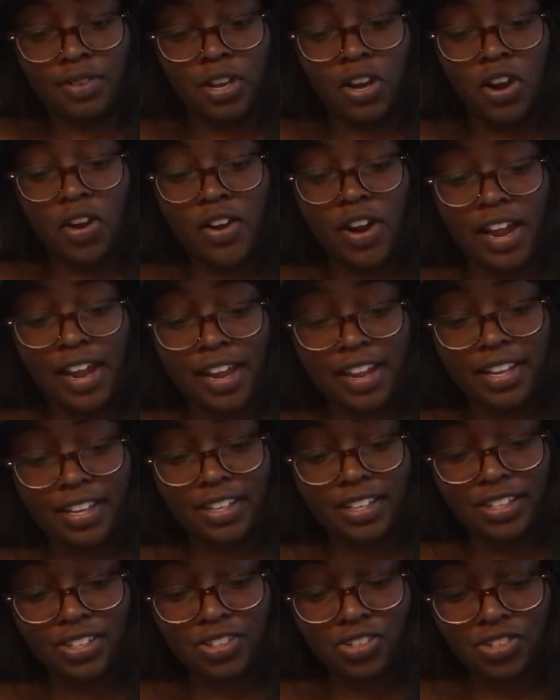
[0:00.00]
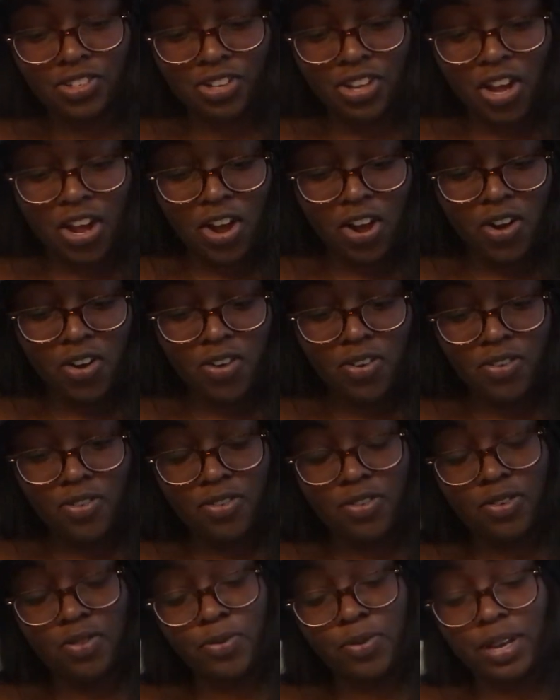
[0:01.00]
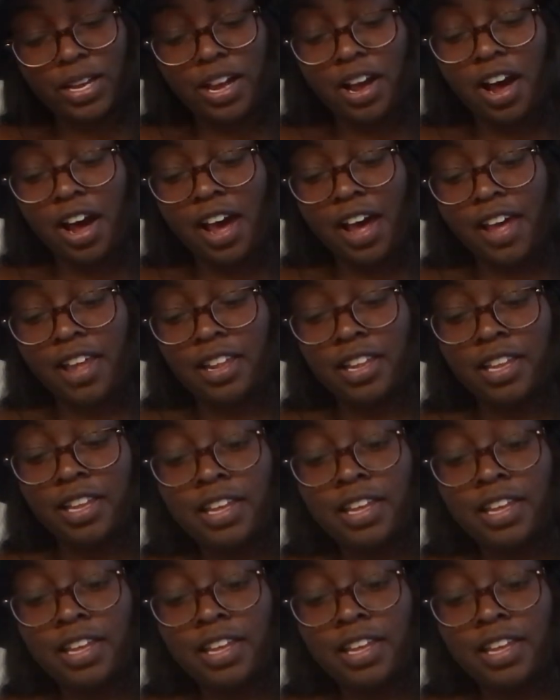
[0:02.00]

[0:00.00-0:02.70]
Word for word: All right, so we got